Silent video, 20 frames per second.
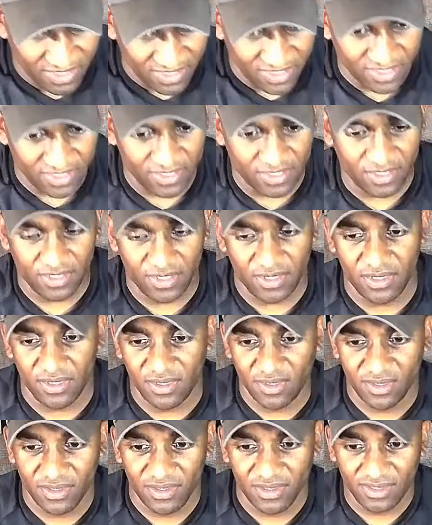Let's
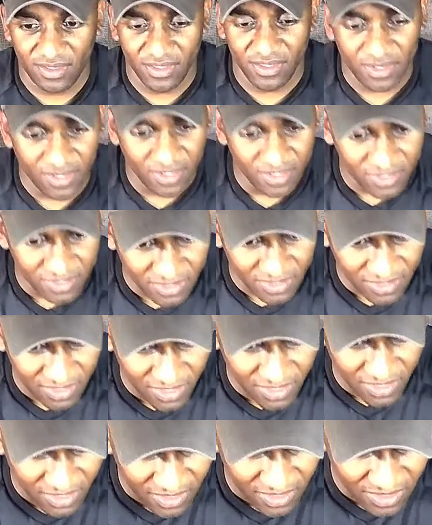see. And then he
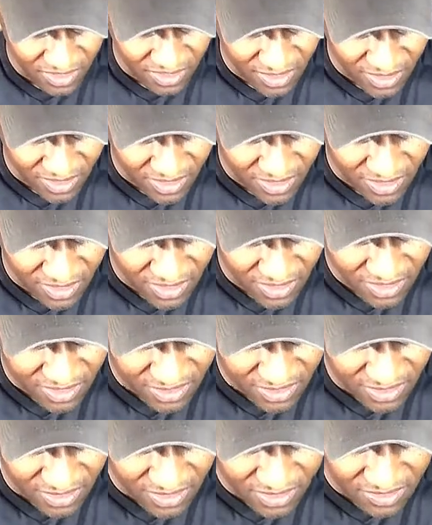said,
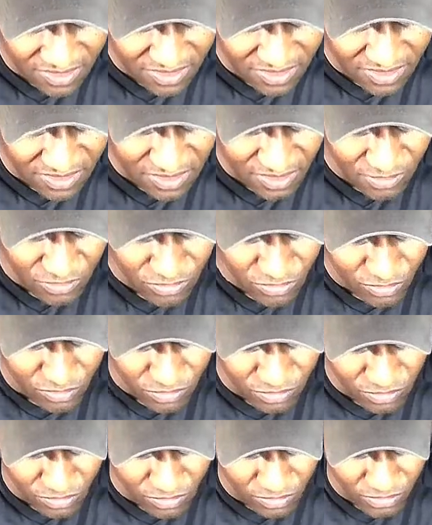siestas en
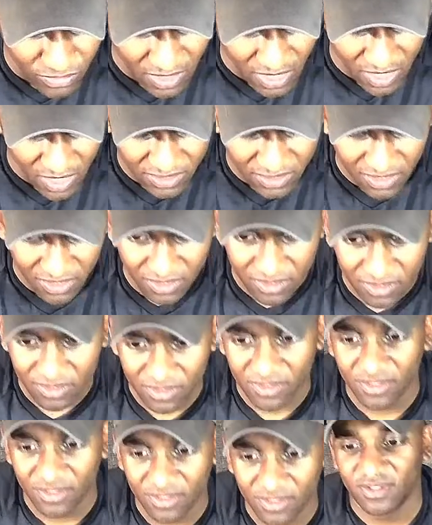tu casa.
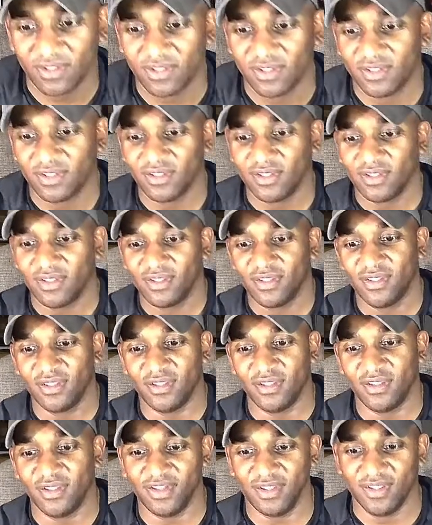
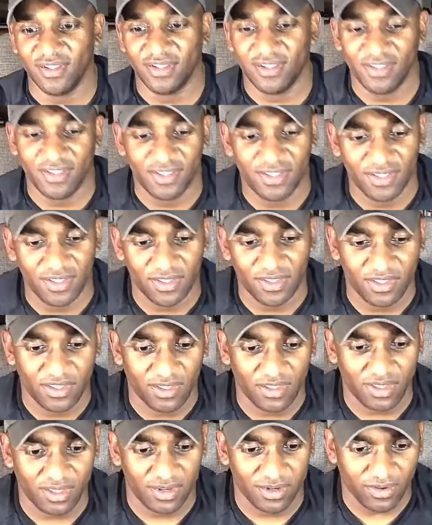No,
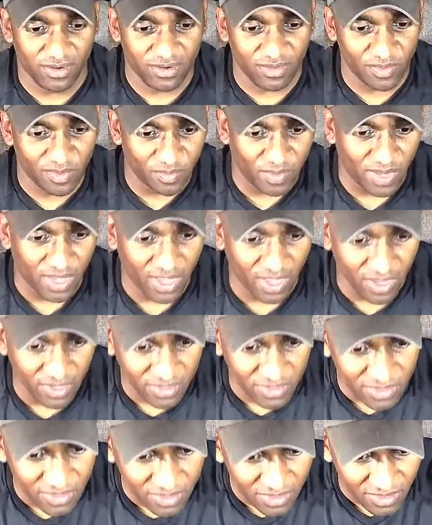I'm in my
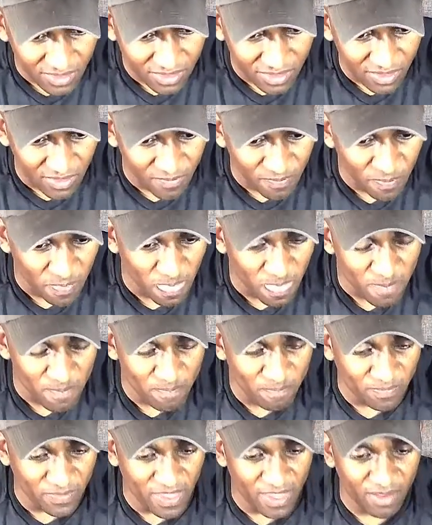house.
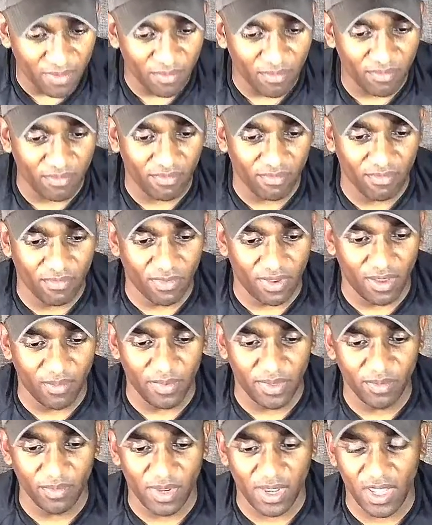Yep,
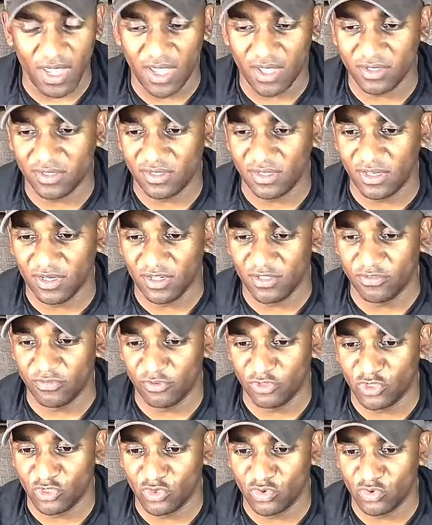I'm in my house. That is
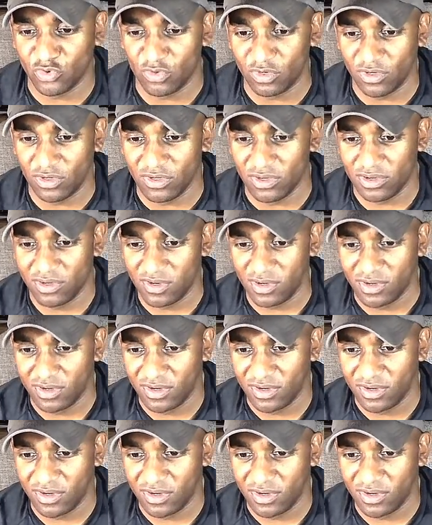for sure.